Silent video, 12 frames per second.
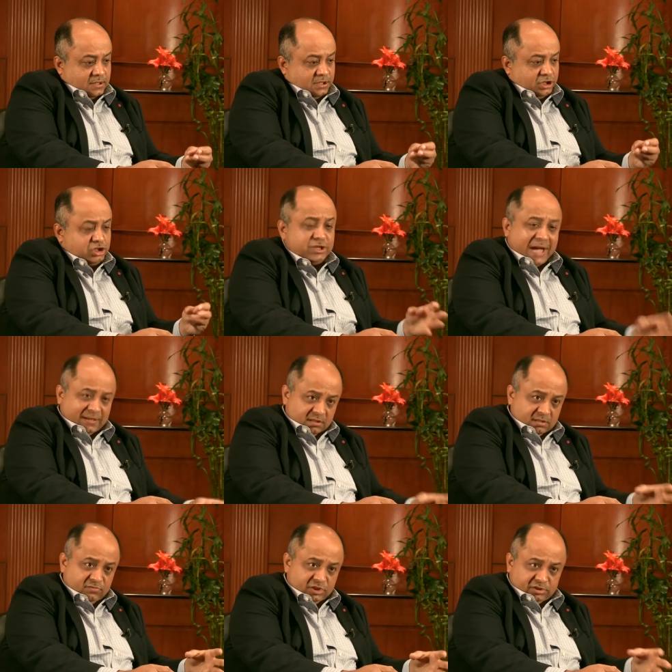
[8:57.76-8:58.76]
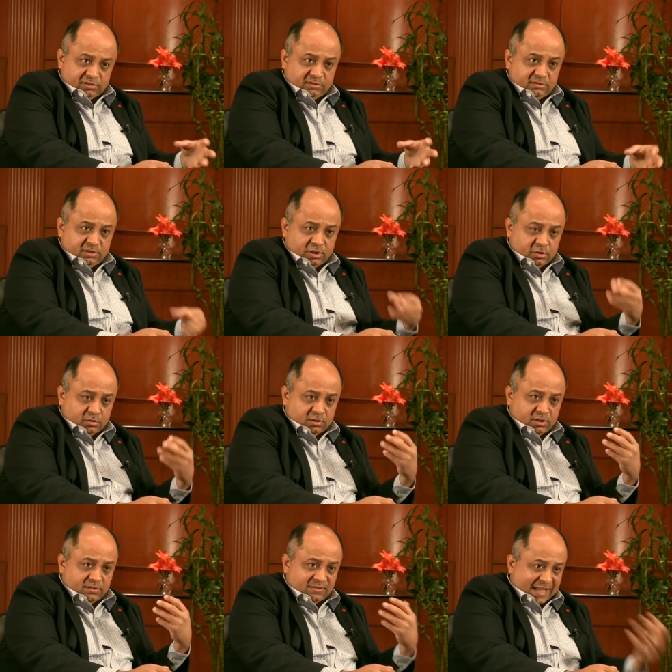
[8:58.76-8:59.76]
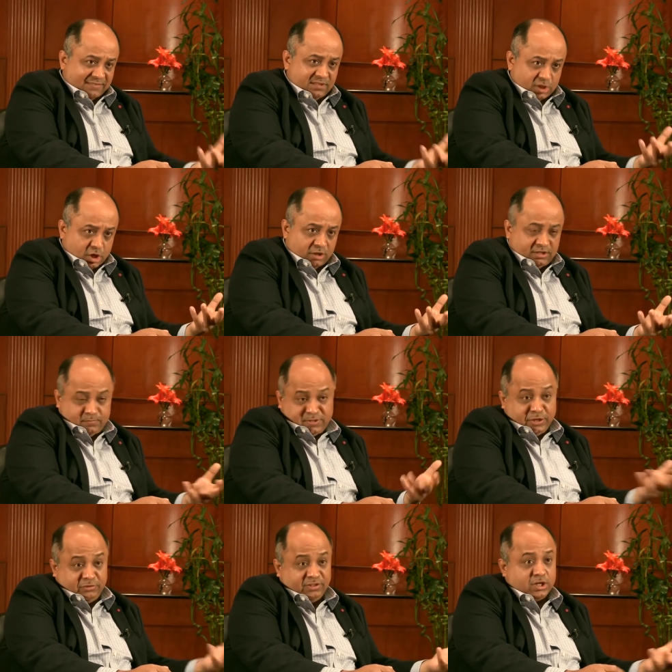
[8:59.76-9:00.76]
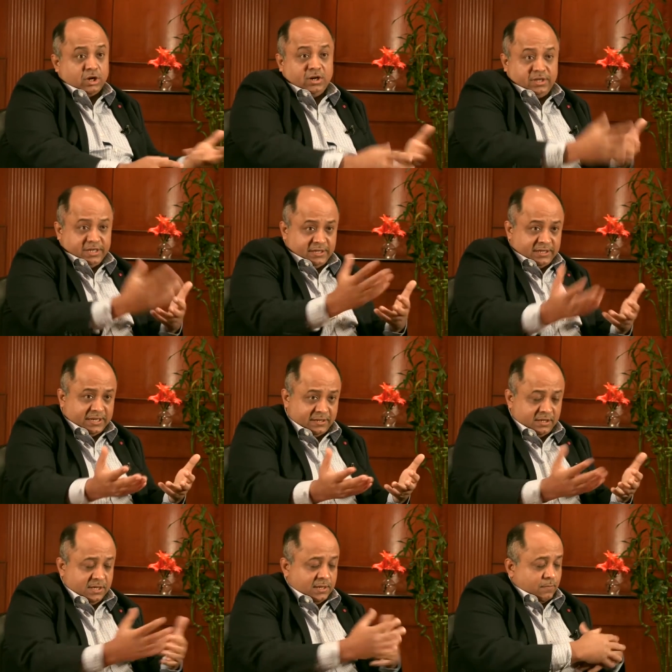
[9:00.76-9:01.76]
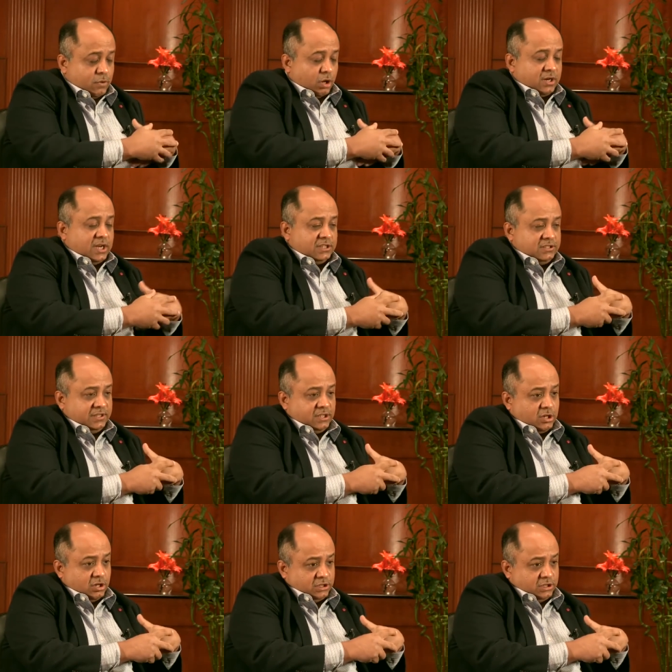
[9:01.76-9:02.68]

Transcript: Uh, the channel, which is, you know, is has the content, producing the content and broadcasting the